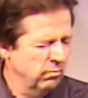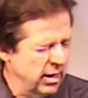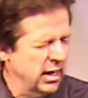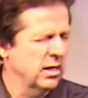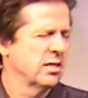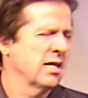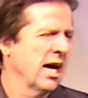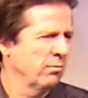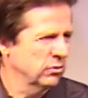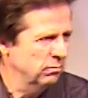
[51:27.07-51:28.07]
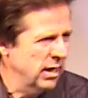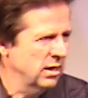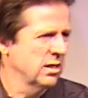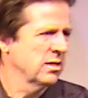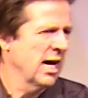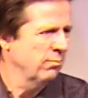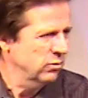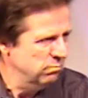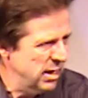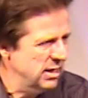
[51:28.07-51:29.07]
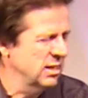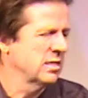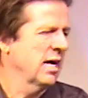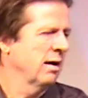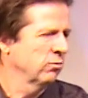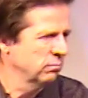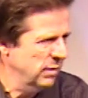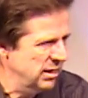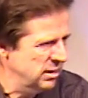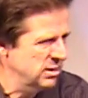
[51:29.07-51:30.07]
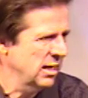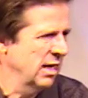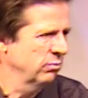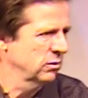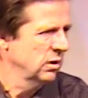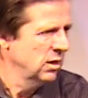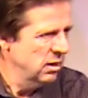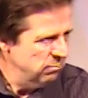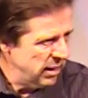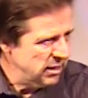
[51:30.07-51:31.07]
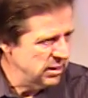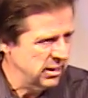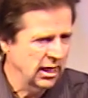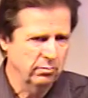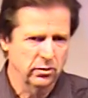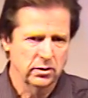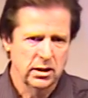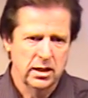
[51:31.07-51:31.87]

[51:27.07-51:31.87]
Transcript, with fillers: Make disciples, make disciples, make disciples, make disciples, make disciples.